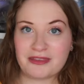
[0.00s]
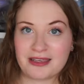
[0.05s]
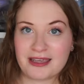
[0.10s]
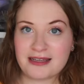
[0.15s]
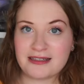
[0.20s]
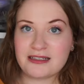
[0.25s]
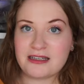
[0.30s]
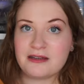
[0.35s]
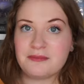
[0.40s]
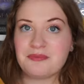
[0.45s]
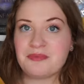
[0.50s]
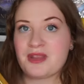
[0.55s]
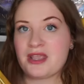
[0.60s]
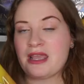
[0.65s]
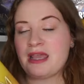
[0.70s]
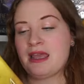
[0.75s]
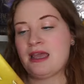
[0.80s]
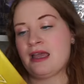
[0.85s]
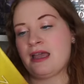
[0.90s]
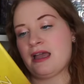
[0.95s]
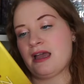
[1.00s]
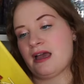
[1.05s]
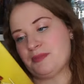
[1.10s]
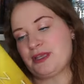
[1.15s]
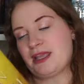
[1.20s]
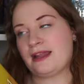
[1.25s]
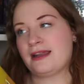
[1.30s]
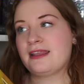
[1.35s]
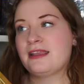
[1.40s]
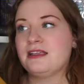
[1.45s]
the kingdom,
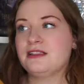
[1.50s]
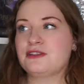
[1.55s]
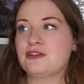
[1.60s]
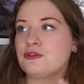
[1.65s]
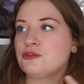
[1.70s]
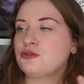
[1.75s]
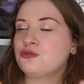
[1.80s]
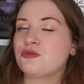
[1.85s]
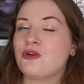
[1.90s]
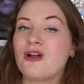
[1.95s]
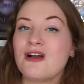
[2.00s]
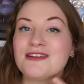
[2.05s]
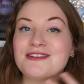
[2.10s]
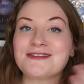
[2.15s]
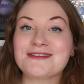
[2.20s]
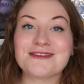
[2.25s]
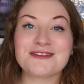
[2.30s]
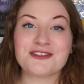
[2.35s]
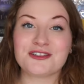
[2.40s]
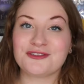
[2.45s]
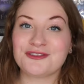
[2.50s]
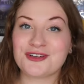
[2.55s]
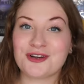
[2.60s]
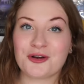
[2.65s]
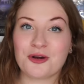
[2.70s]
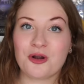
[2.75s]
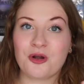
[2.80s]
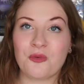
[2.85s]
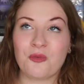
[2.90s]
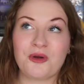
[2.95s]
but yet he is drawn to the servant
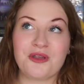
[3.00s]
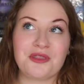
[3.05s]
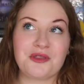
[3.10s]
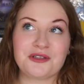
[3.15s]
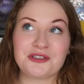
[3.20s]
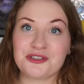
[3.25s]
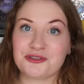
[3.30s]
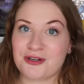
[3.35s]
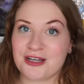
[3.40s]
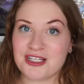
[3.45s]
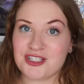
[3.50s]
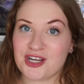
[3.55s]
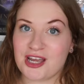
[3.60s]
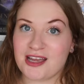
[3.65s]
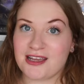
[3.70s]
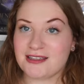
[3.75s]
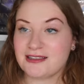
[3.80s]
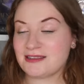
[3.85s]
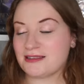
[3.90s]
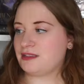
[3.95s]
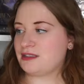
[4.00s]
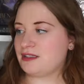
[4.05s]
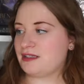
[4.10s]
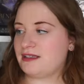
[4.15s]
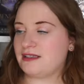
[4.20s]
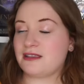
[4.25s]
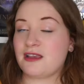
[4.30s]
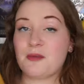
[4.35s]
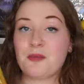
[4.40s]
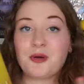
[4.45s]
girl with strange eyes. This
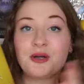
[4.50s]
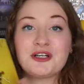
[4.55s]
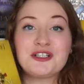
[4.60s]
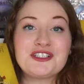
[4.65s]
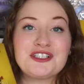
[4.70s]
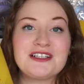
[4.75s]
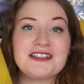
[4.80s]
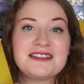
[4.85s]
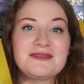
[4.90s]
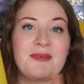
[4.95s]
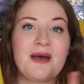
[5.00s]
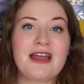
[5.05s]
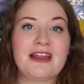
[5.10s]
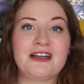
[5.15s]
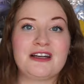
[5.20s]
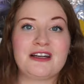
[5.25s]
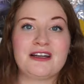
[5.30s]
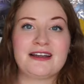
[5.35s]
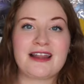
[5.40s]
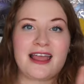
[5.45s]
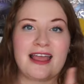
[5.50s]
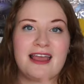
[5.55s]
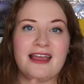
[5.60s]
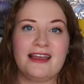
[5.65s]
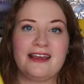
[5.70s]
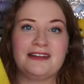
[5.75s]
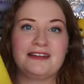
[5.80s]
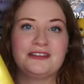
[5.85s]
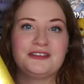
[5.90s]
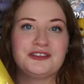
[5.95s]
is Persian-inspired
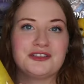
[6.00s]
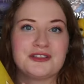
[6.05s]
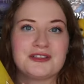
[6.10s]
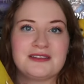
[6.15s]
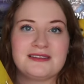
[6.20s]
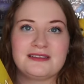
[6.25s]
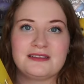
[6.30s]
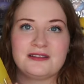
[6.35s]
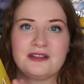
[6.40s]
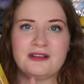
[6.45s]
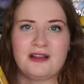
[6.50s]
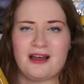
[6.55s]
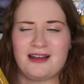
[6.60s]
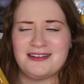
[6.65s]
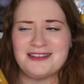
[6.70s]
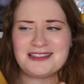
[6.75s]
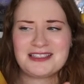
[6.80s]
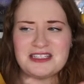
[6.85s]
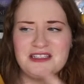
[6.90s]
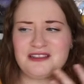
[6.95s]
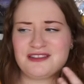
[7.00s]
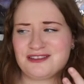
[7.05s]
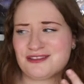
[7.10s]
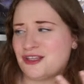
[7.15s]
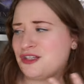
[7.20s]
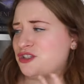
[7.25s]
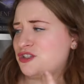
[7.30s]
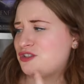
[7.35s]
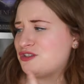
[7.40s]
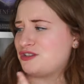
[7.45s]
and just honestly
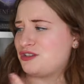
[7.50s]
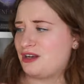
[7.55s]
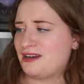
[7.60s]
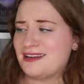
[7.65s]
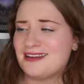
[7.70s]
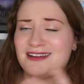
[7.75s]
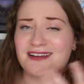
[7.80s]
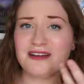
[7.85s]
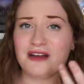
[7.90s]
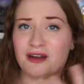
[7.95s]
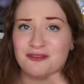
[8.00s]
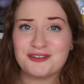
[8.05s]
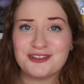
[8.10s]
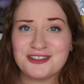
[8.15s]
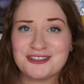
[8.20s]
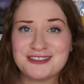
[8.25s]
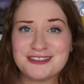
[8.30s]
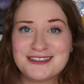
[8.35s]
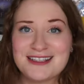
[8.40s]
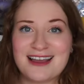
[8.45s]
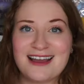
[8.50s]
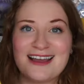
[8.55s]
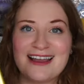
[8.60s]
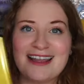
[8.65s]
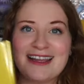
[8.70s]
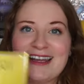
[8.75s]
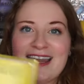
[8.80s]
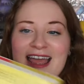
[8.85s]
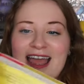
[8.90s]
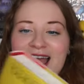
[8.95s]
such stunning cover
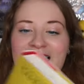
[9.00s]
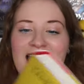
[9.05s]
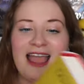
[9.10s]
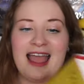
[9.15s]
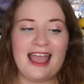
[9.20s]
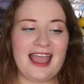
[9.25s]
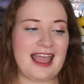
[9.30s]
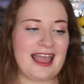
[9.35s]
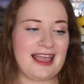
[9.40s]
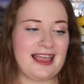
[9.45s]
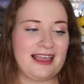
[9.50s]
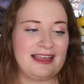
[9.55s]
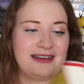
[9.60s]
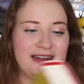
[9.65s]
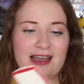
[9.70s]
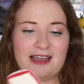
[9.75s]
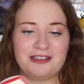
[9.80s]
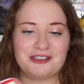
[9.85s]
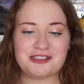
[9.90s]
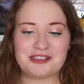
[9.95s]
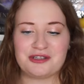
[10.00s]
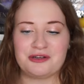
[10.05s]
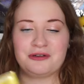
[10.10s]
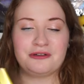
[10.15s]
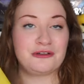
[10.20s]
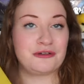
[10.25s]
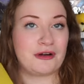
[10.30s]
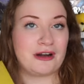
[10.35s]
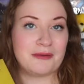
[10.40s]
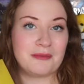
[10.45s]
design, and I just know
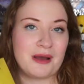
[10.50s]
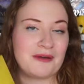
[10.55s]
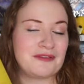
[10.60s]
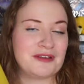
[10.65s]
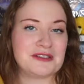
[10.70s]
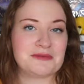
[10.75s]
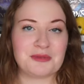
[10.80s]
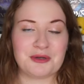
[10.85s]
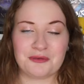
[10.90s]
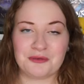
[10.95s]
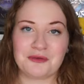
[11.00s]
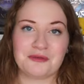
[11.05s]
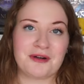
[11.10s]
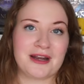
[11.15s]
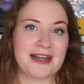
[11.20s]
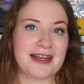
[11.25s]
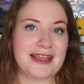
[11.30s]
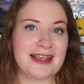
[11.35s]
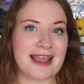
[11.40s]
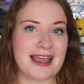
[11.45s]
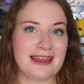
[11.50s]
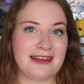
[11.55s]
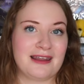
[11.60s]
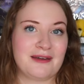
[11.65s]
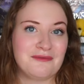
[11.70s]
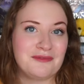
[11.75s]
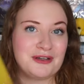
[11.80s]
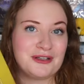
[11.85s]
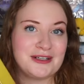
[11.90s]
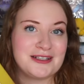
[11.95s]
Tarad Muffy's beautiful writing, and
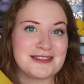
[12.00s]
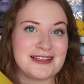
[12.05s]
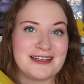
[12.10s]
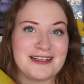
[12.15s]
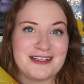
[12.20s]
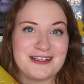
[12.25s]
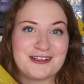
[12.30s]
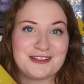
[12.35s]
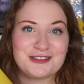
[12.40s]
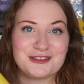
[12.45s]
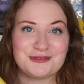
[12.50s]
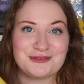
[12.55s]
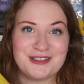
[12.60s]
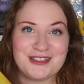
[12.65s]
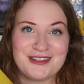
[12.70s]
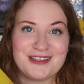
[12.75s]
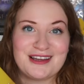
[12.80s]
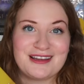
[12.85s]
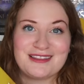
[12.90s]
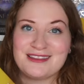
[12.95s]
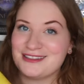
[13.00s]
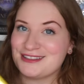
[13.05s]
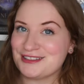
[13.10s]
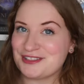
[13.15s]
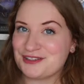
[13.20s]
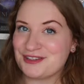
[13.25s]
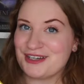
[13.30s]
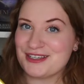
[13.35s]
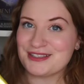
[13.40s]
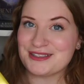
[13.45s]
I'm very excited to read this
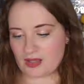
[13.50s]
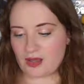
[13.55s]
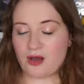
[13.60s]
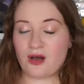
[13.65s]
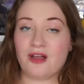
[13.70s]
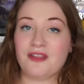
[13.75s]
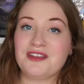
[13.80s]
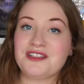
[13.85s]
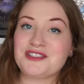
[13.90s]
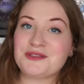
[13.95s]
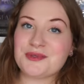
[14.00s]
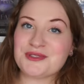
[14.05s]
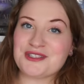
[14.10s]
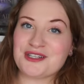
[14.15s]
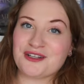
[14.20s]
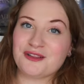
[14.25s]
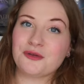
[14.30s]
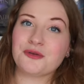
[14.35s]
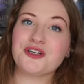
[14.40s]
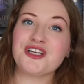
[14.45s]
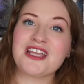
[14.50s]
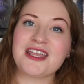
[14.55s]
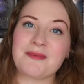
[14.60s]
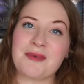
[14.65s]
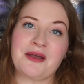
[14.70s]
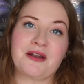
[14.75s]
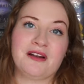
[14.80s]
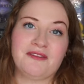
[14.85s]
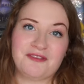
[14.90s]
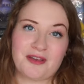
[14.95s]
series. All This Twisted Glory came
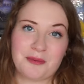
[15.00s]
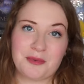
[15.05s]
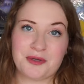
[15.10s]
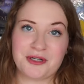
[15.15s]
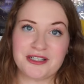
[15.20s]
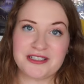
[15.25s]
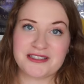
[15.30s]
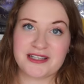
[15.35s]
out on February